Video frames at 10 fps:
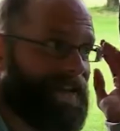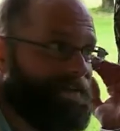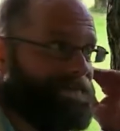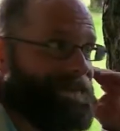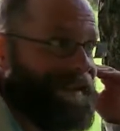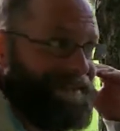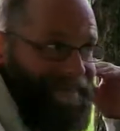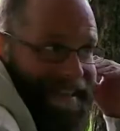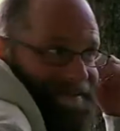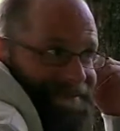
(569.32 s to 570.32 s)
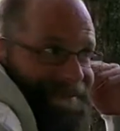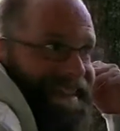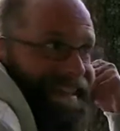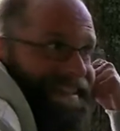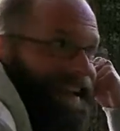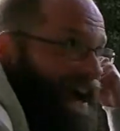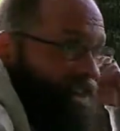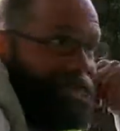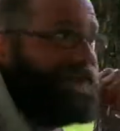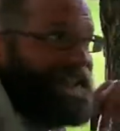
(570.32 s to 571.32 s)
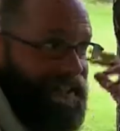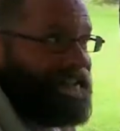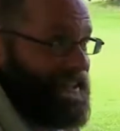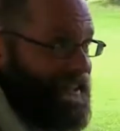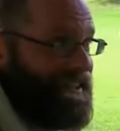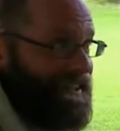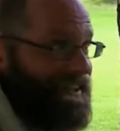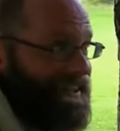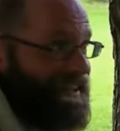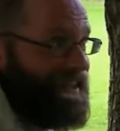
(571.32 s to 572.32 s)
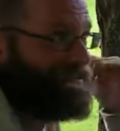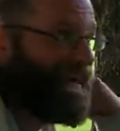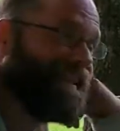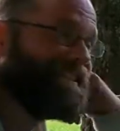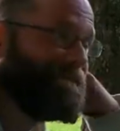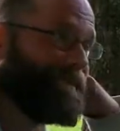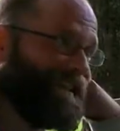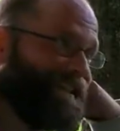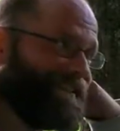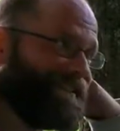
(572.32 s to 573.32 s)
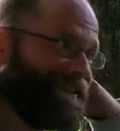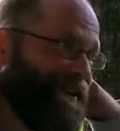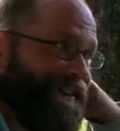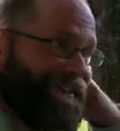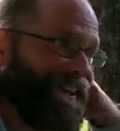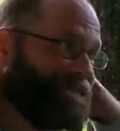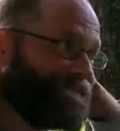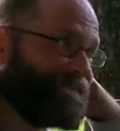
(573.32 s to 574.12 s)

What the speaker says: like, it becomes me. It's like I'll feel guilty if I let somebody go like that.